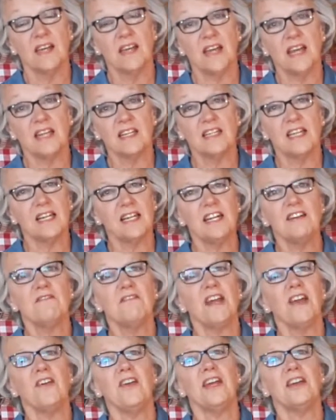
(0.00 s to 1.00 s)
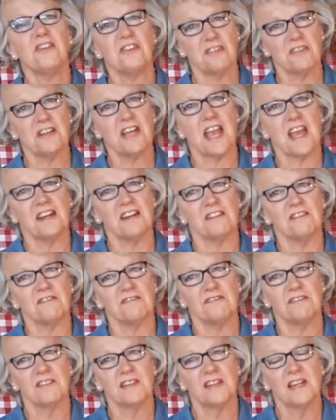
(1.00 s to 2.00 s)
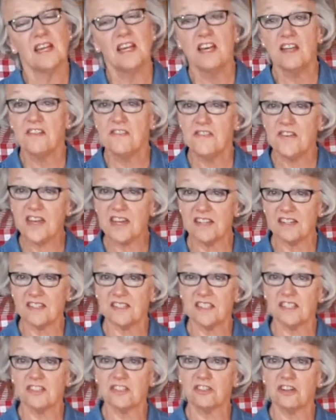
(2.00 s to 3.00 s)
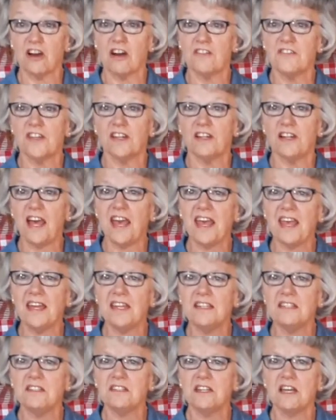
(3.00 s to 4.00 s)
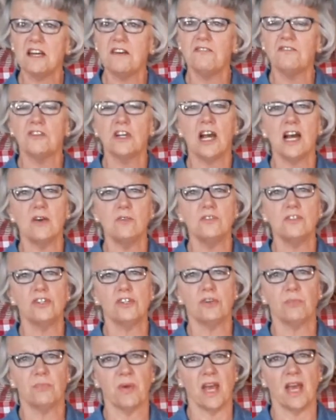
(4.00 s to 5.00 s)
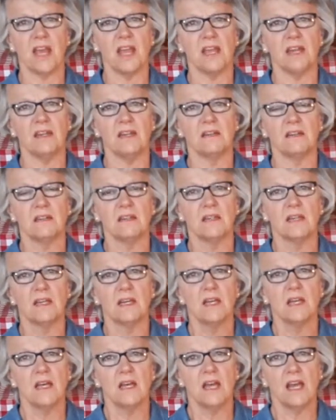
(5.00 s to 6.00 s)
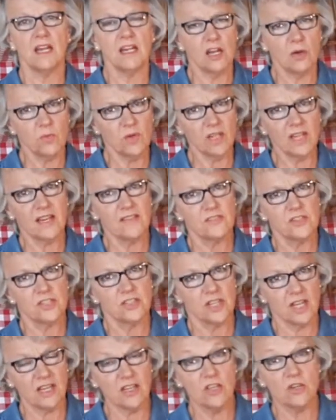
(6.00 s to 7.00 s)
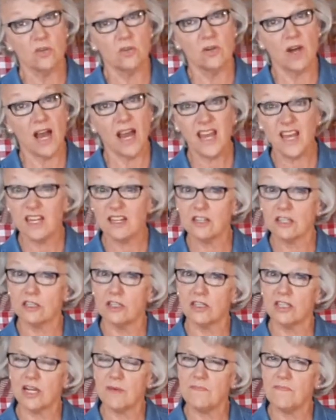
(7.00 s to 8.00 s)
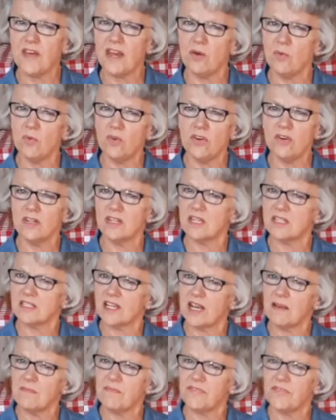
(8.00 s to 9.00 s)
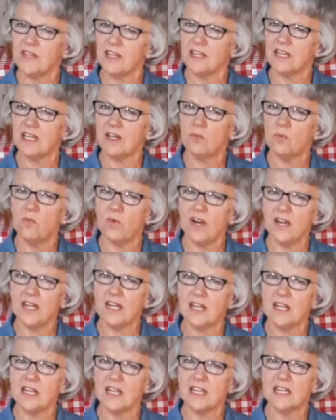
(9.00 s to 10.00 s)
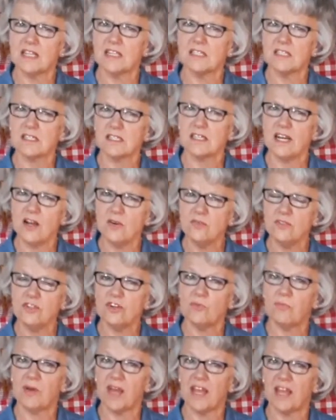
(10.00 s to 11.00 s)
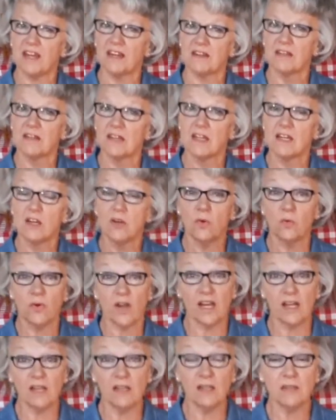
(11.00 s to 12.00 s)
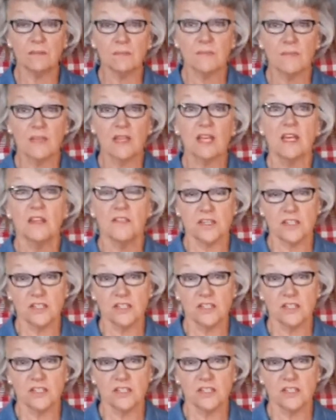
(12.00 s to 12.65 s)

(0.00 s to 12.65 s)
and getting very creative. This is called The Land of Counterpane, And I will have to tell you, I had to look up that word because I'm thinking, what is counterpane? Well, the